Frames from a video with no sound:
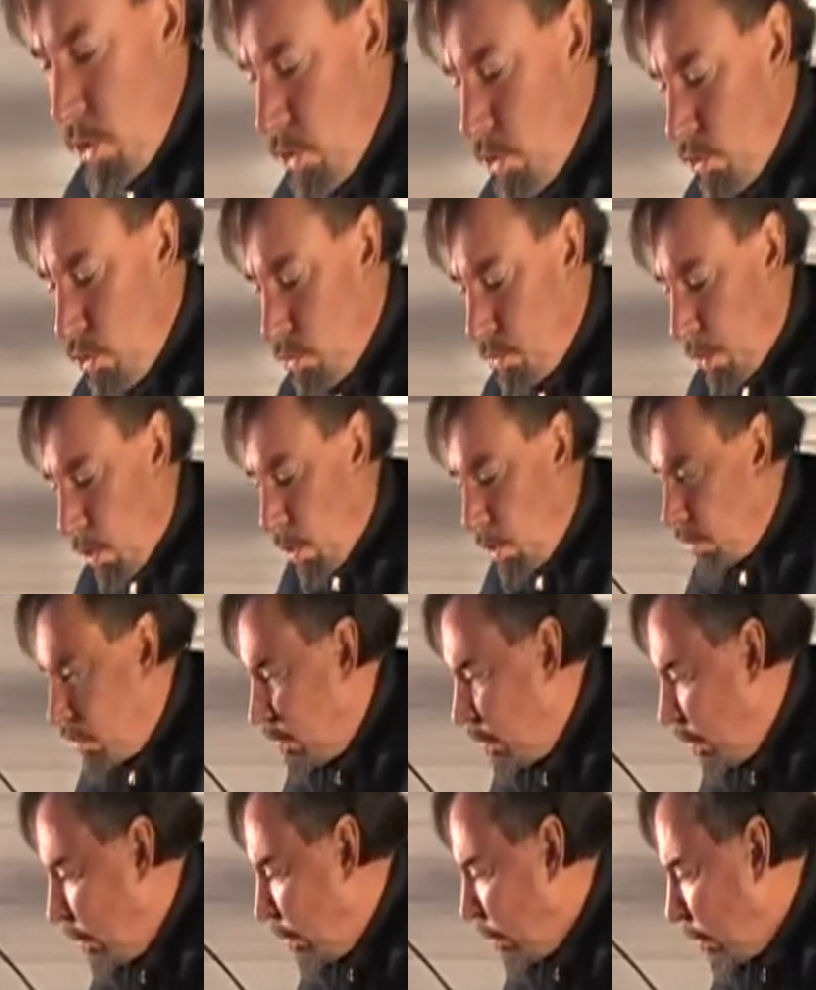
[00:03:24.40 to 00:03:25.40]
of the used parts
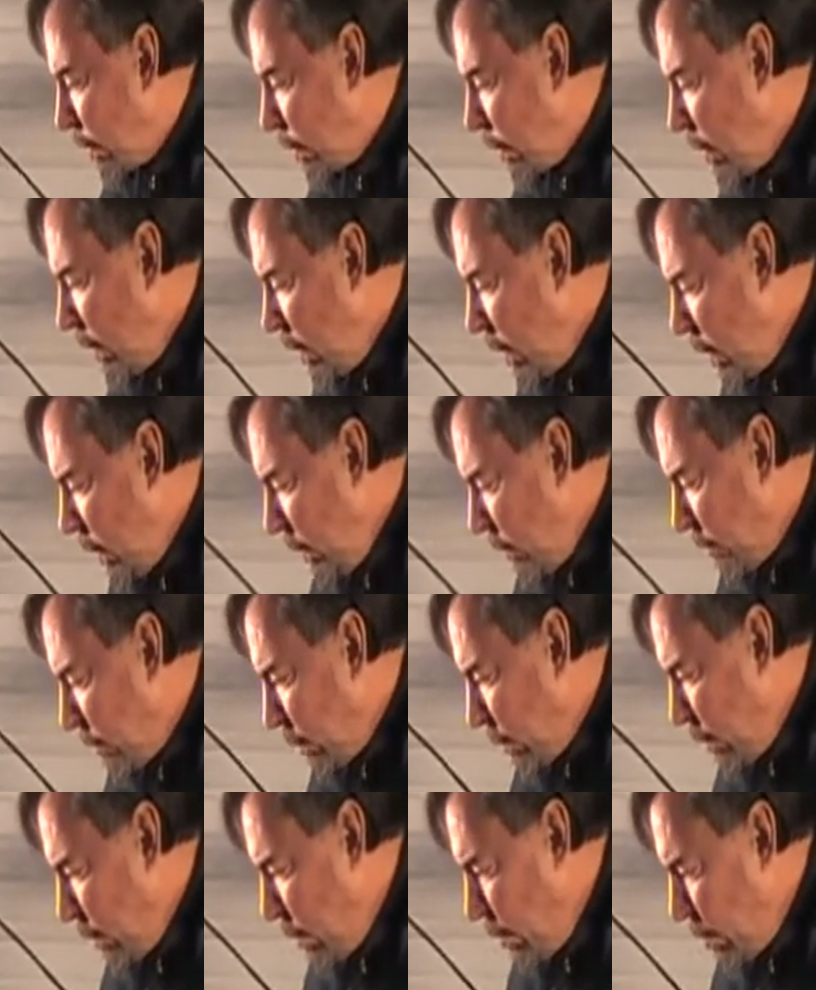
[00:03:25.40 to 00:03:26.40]
dealer
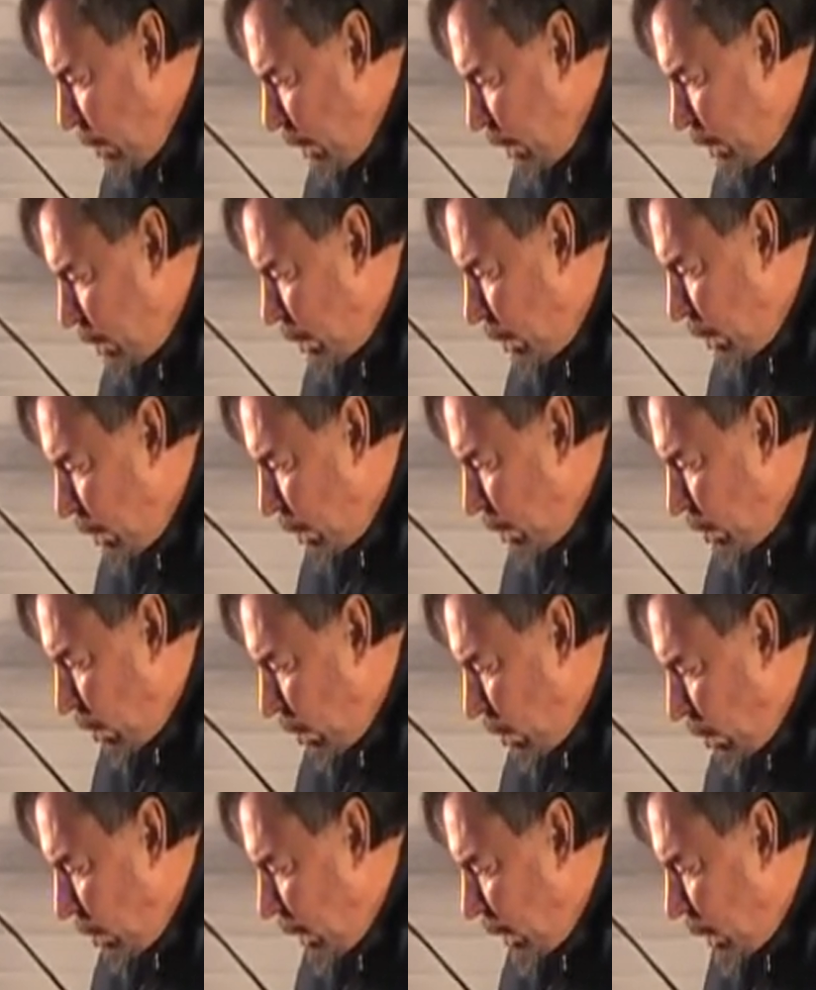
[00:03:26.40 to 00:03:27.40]
for a new windshield,
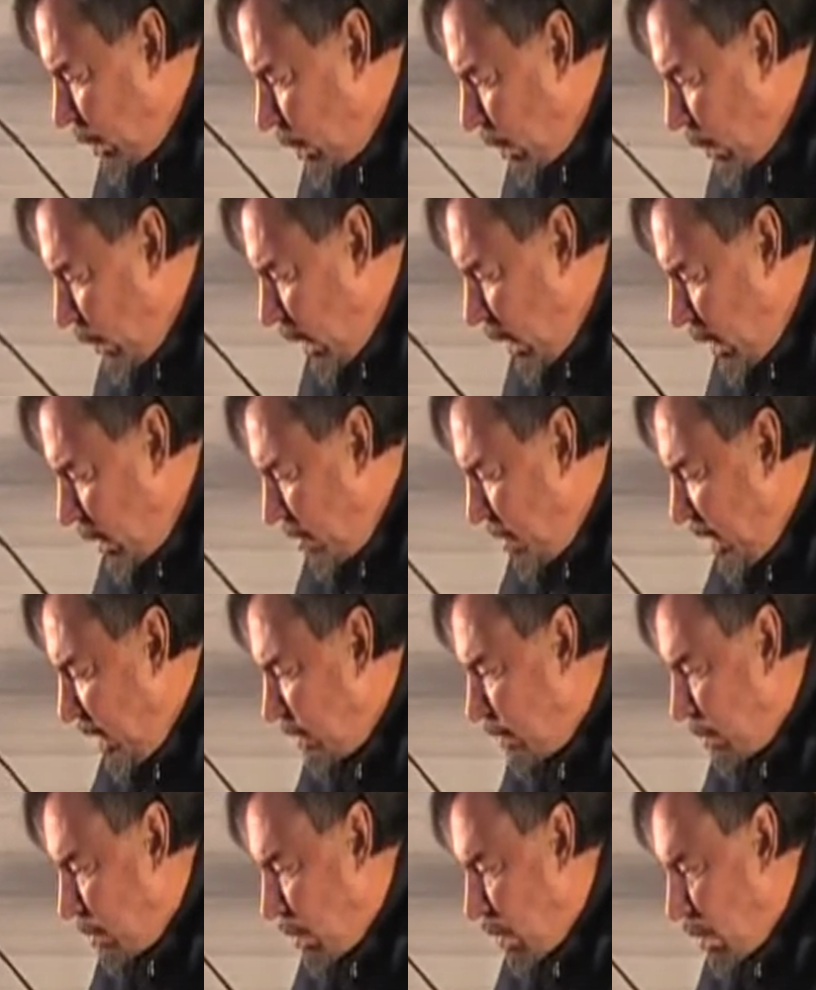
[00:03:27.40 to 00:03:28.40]
or we can go ahead and make
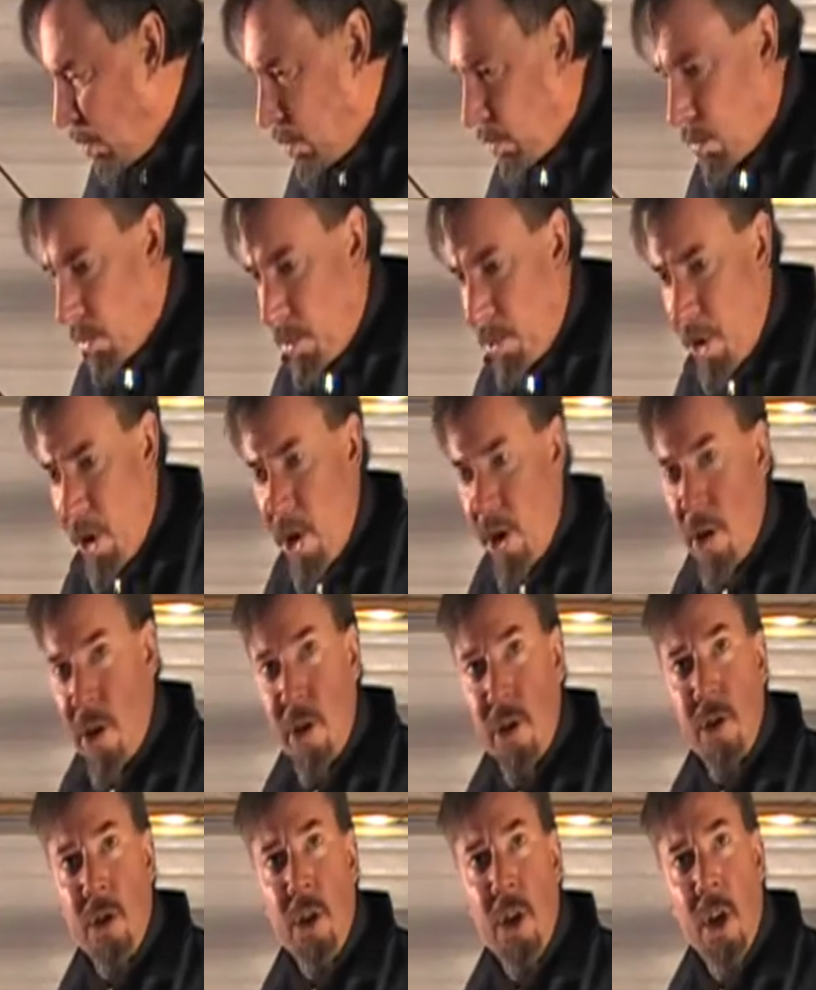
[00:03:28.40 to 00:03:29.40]
some local
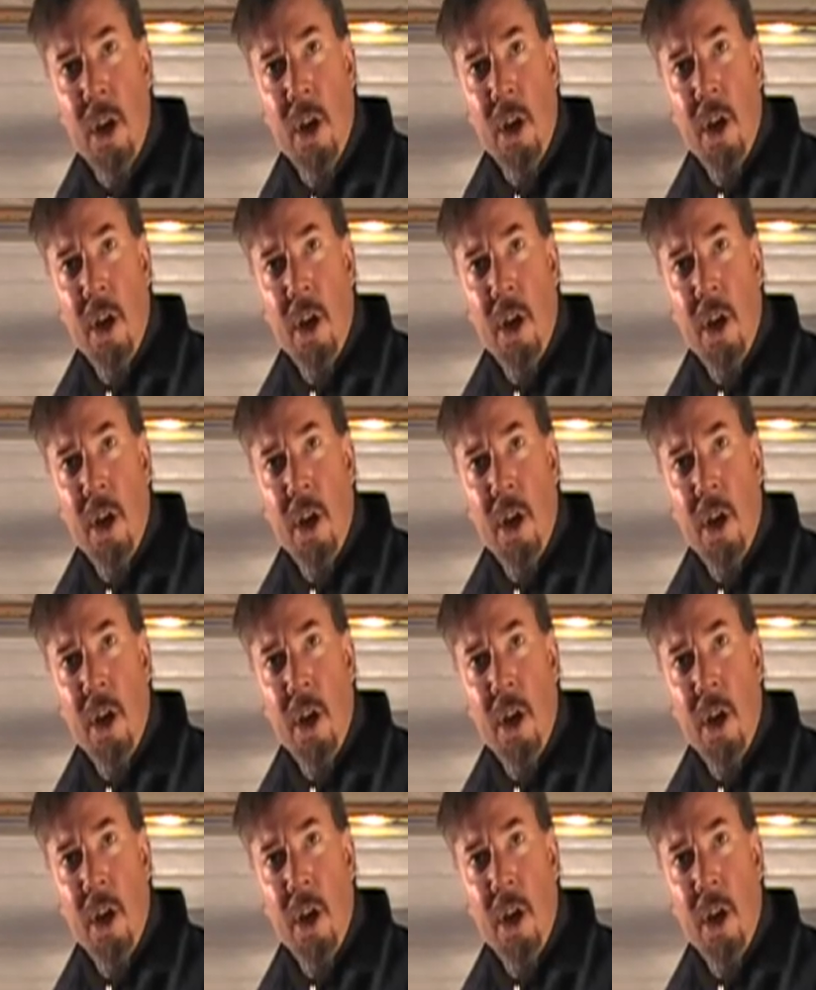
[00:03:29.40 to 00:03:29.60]
repairs.